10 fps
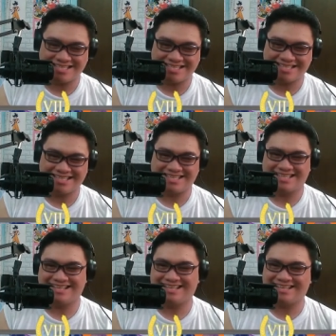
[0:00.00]

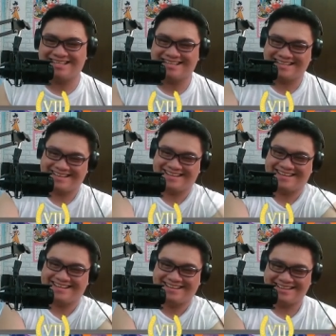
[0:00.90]
Yeah, let's
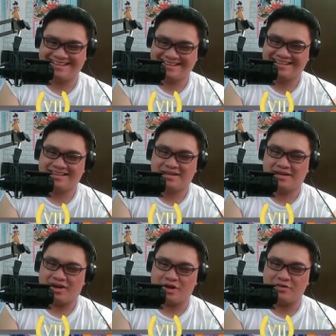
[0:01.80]
go.
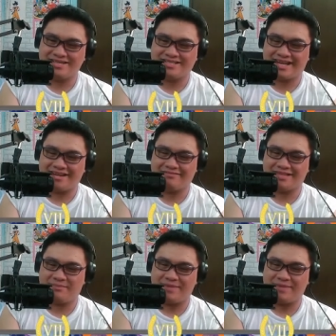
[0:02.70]
Always getting with the